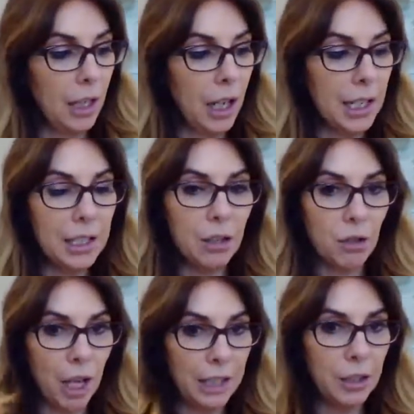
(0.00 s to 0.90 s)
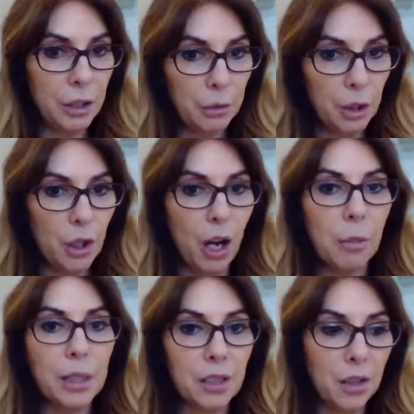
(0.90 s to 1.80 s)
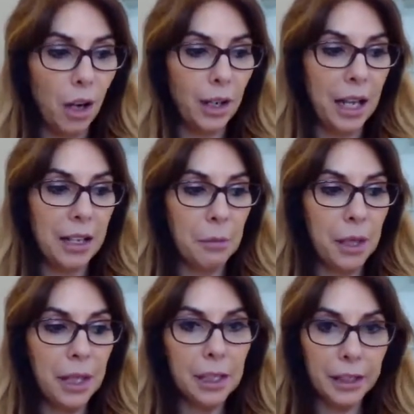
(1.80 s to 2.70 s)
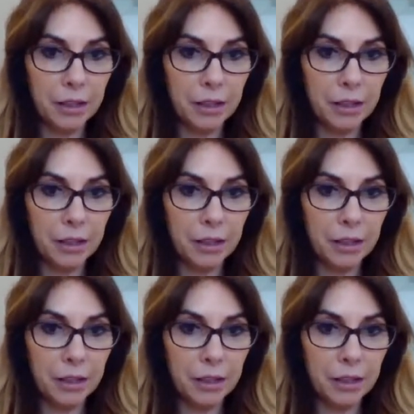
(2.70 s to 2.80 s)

And it's trying to do a job. It's not an enemy.